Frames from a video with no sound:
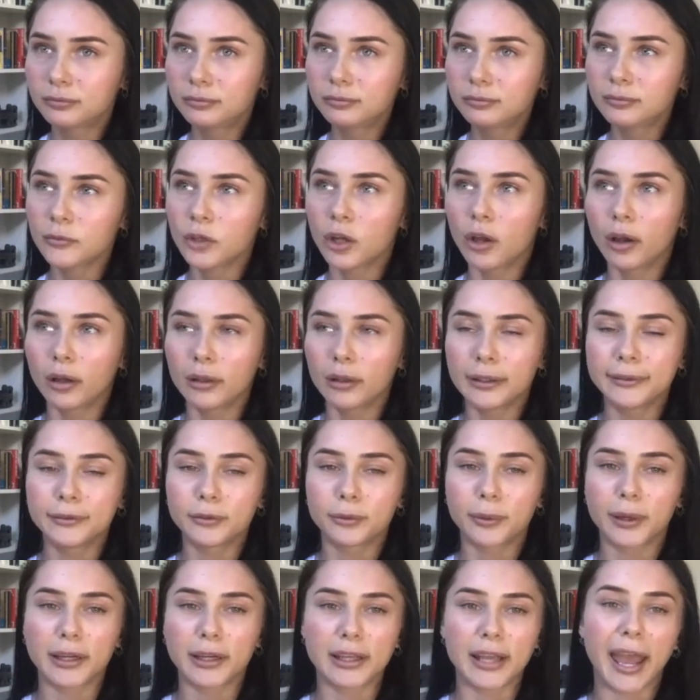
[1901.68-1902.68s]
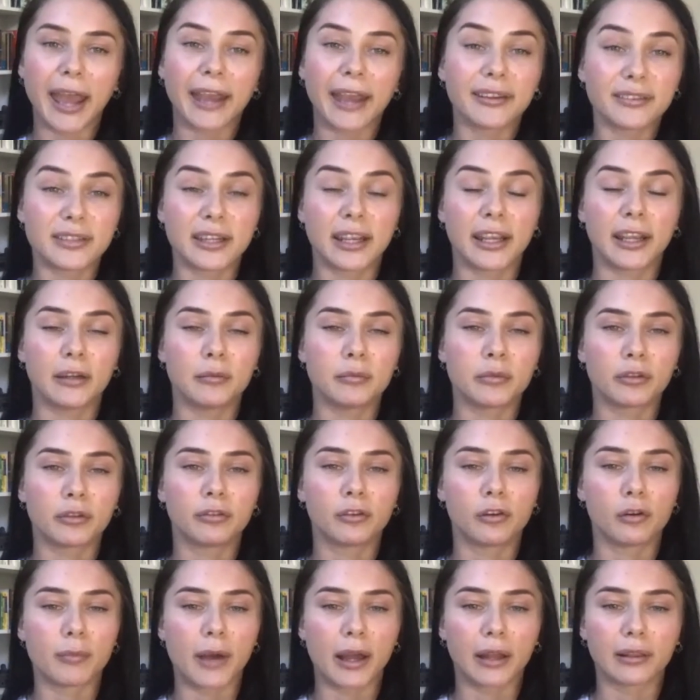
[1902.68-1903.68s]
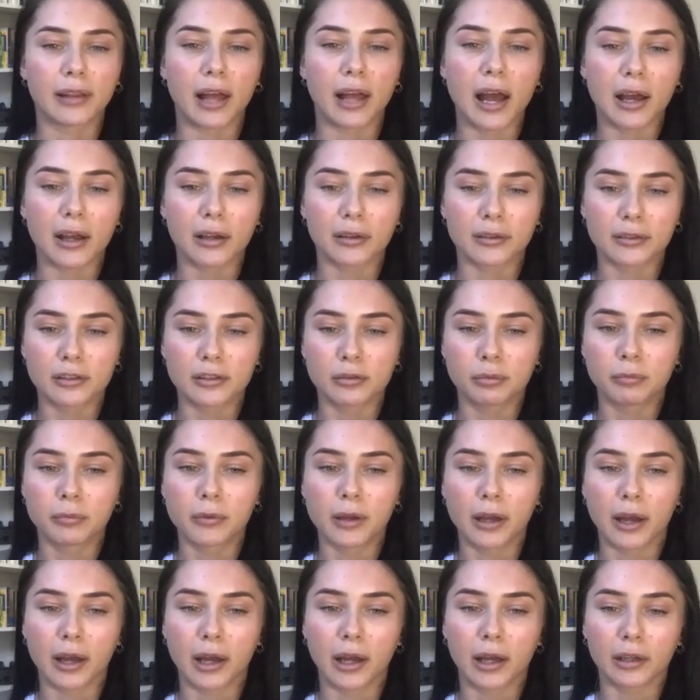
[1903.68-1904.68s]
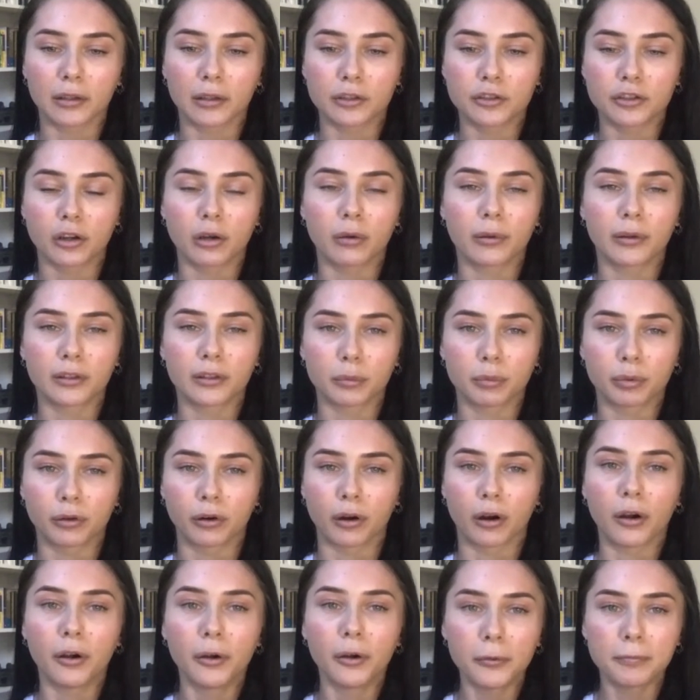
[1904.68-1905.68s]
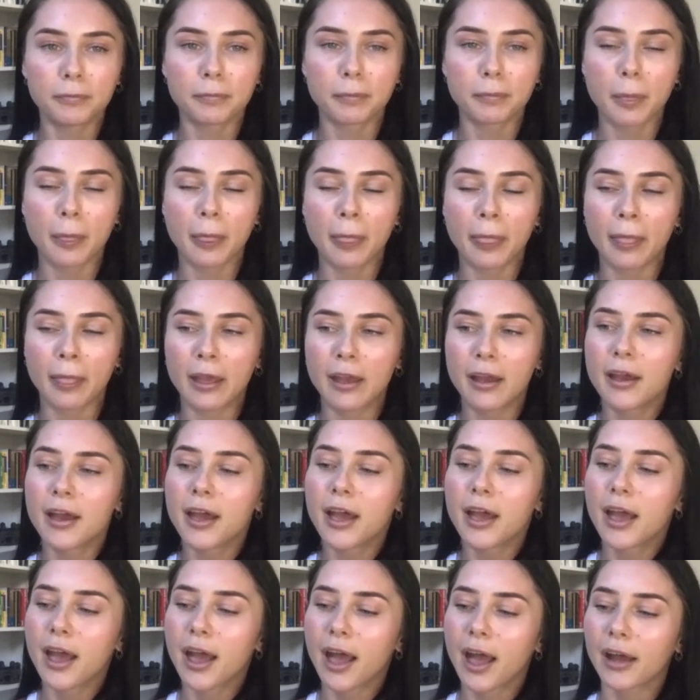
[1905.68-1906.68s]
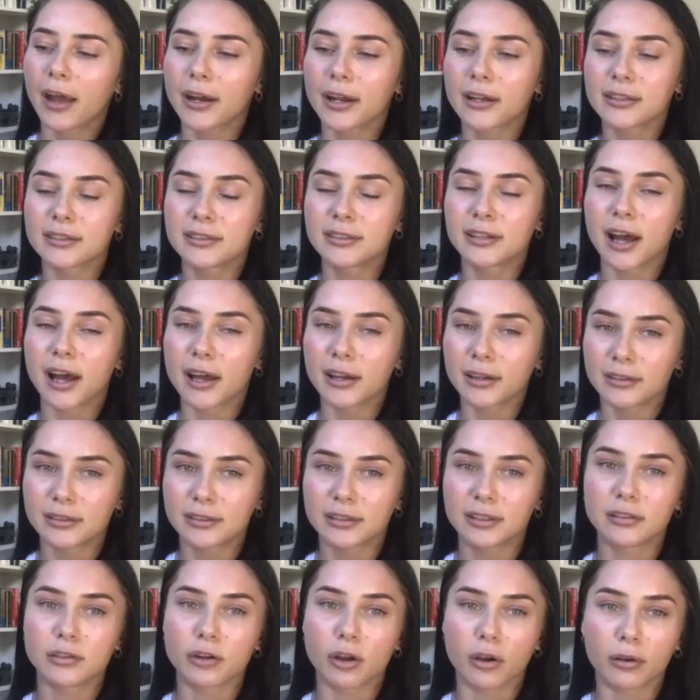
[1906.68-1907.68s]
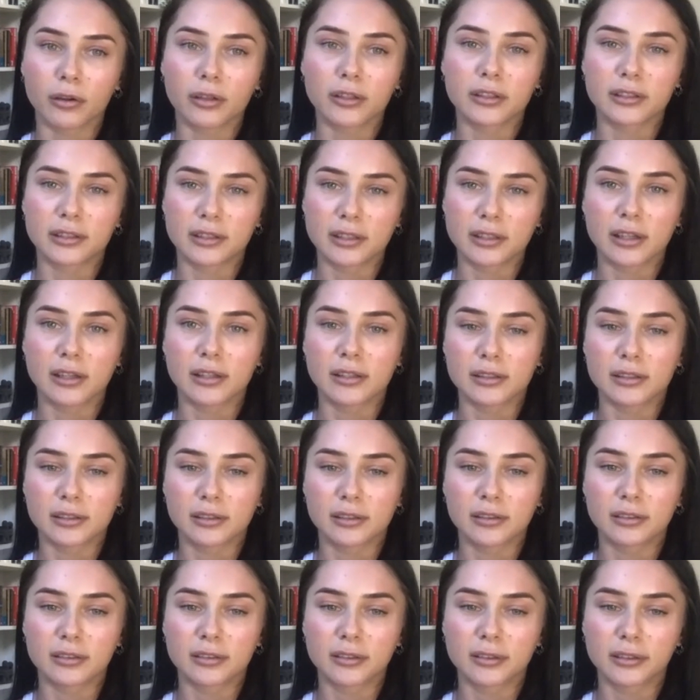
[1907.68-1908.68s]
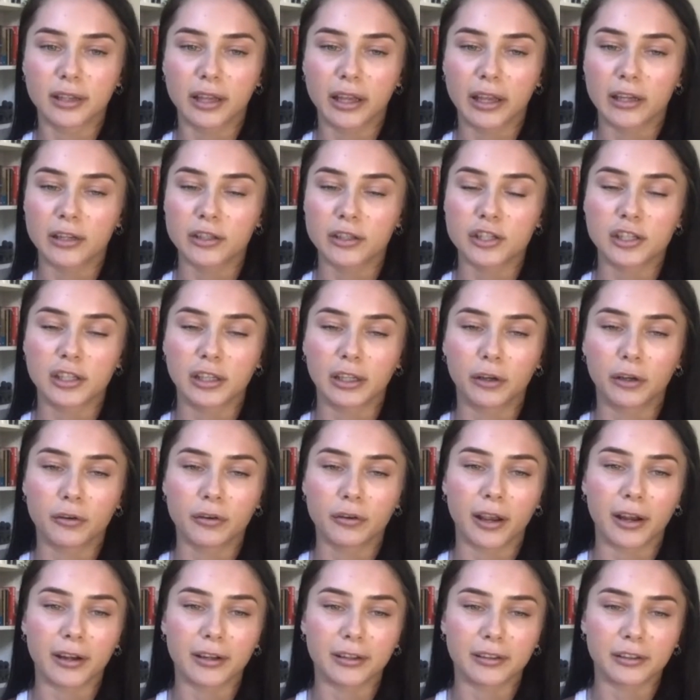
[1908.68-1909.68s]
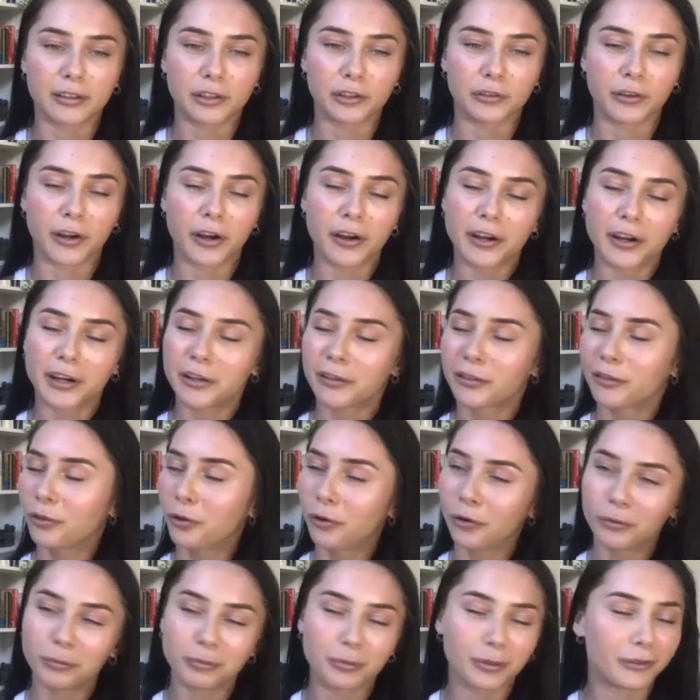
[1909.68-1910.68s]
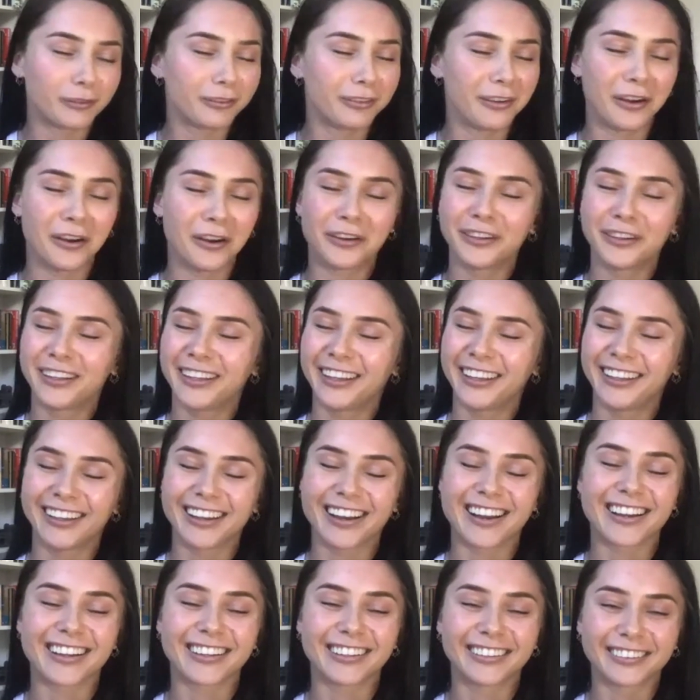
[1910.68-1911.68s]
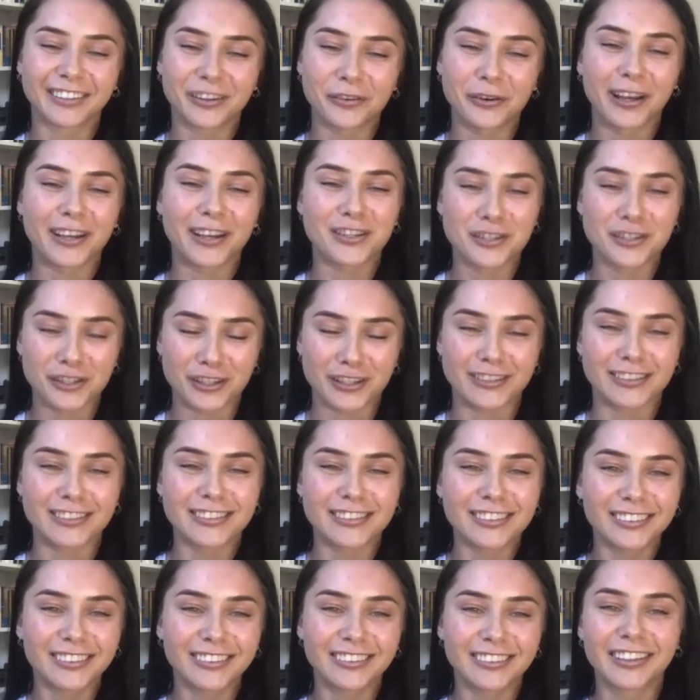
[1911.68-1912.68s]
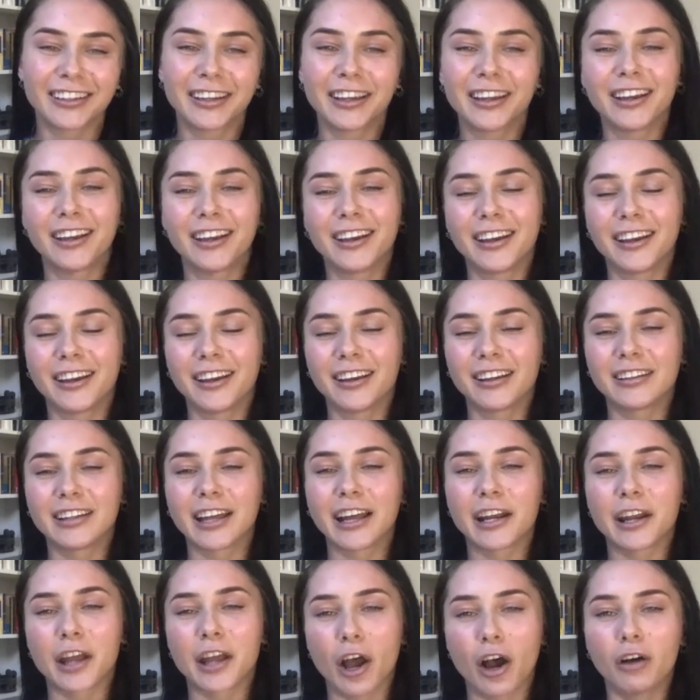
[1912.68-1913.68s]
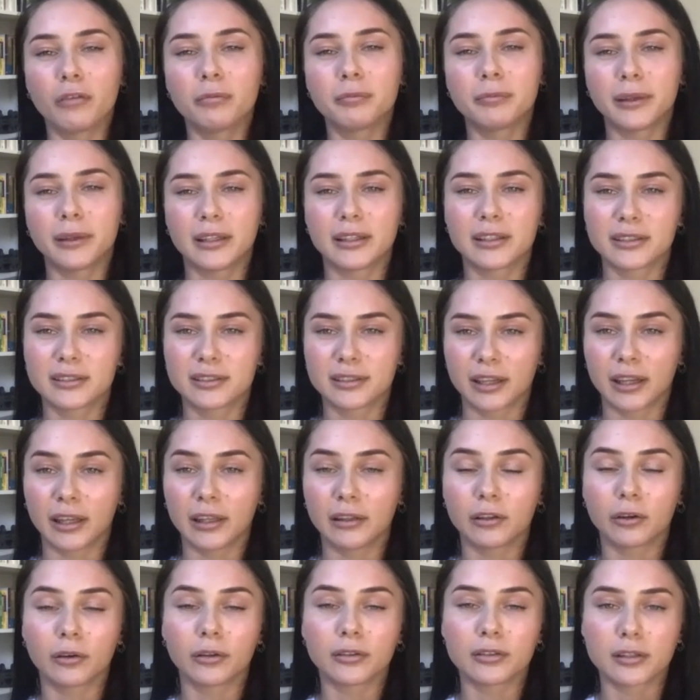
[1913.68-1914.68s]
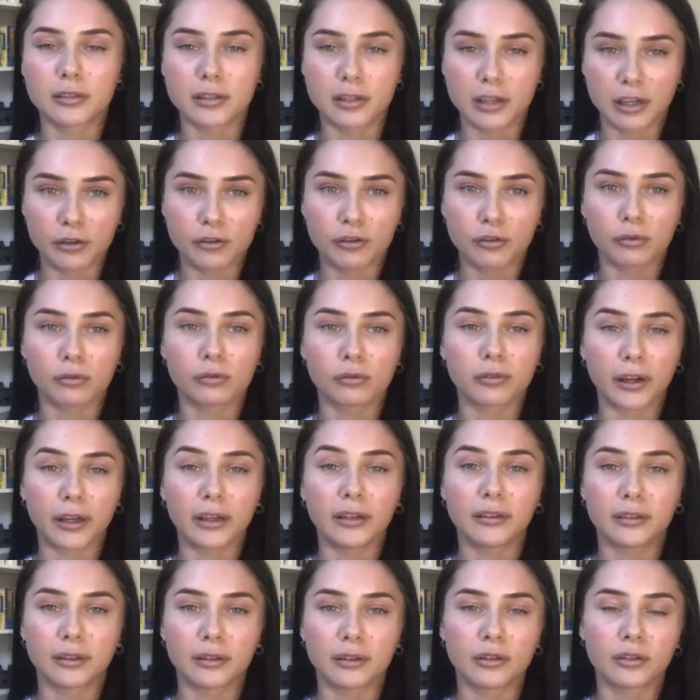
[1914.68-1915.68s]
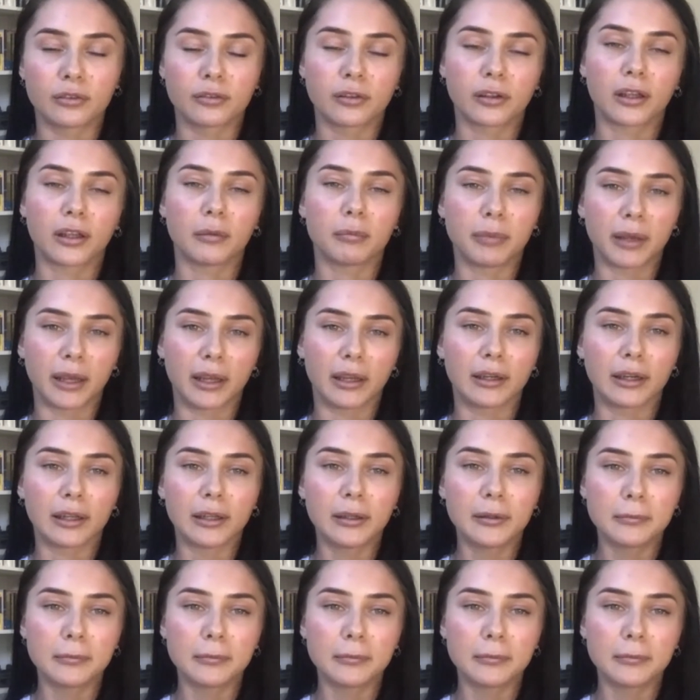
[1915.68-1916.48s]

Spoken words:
early 2018, before my last show as a pro. And I started to notice this, and she created these very thought-provoking questions that helped me to see those initial reasons for competing.